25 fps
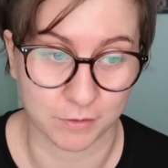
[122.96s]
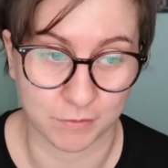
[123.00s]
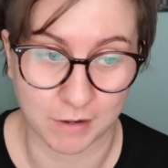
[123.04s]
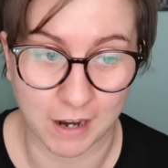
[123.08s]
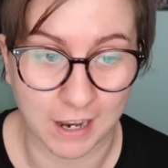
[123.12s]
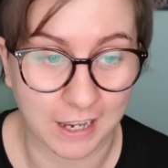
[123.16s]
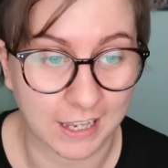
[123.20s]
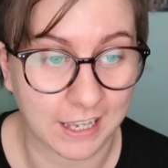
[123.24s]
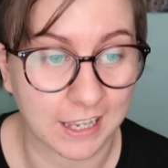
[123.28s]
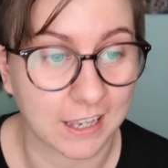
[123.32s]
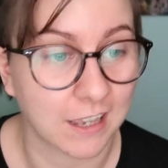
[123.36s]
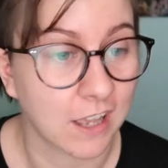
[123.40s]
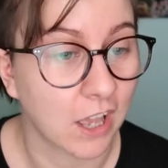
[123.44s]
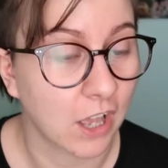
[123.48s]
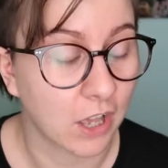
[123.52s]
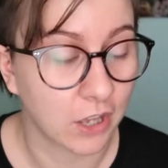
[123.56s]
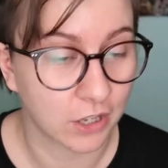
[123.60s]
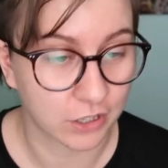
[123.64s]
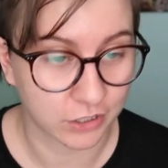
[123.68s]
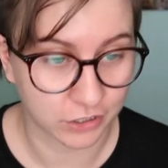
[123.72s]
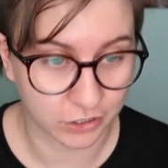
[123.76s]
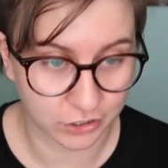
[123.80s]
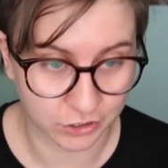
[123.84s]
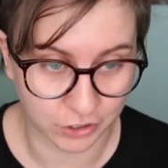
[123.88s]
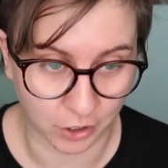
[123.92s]
writing
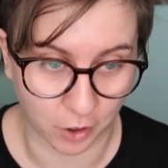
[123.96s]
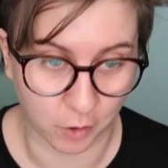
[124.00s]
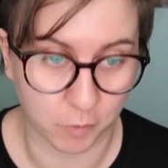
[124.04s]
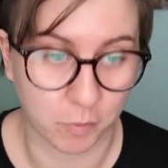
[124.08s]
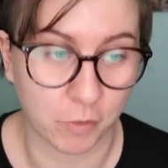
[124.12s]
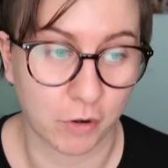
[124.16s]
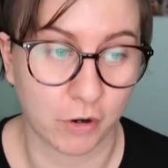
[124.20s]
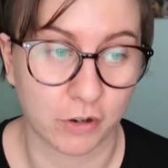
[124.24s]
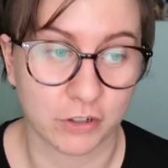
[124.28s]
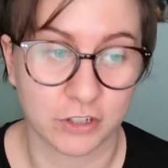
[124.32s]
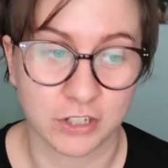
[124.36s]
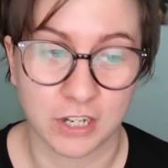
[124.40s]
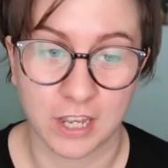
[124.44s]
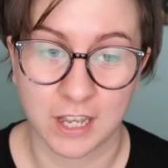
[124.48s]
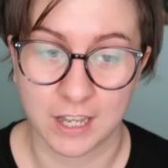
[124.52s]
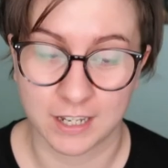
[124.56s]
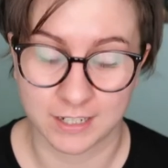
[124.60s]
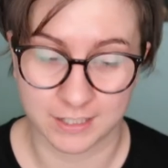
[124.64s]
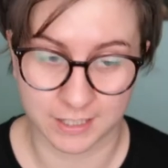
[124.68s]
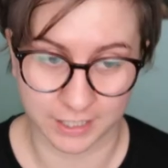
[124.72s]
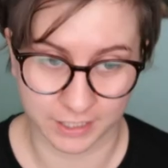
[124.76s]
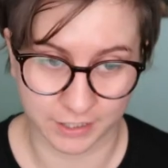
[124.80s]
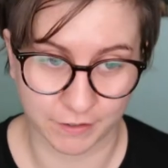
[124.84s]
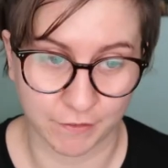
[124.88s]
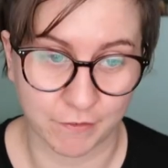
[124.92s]
so much.
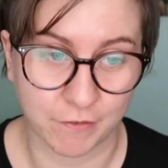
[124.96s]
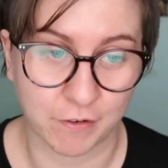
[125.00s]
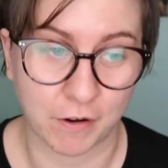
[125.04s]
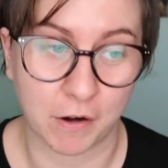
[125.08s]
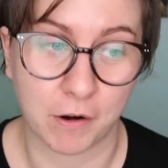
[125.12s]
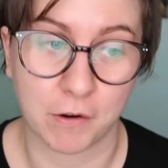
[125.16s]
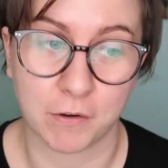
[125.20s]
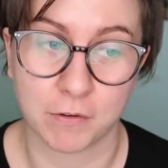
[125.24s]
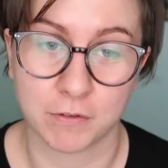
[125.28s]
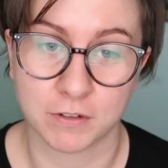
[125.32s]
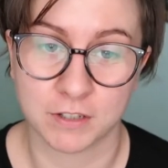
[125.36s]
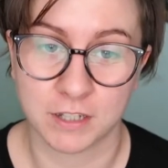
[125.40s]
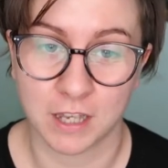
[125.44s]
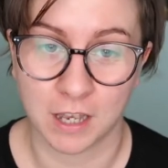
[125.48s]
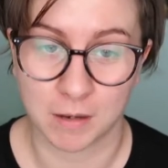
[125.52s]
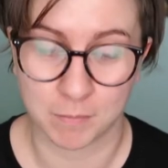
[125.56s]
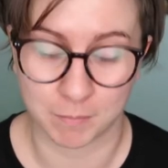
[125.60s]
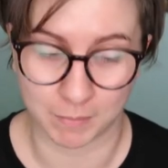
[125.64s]
Six of Crows,